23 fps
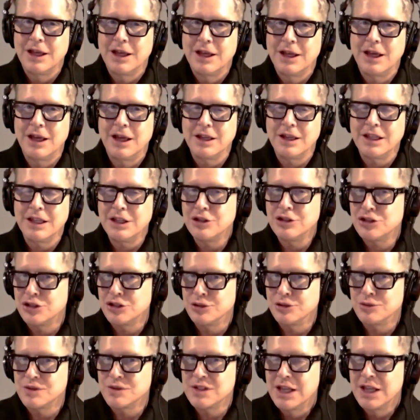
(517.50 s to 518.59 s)
uh,
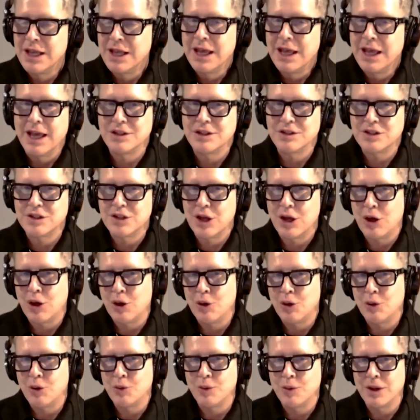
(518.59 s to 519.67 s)
issues and
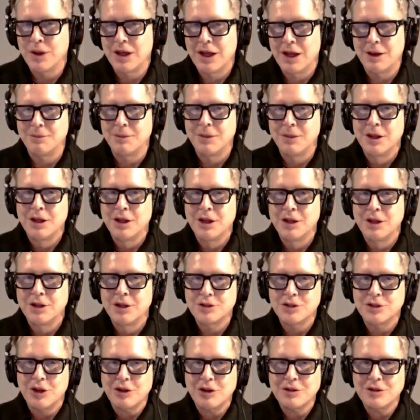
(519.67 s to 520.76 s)
so um,
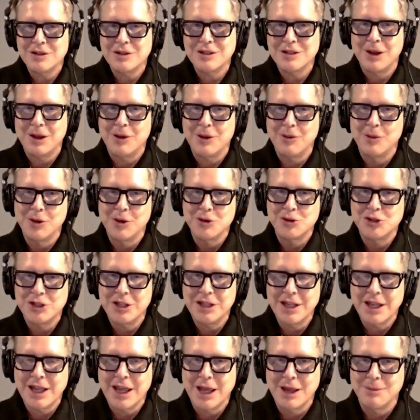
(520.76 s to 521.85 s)
talk to us about where
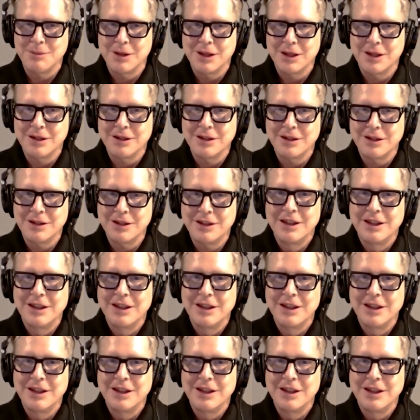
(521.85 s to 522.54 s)
she came in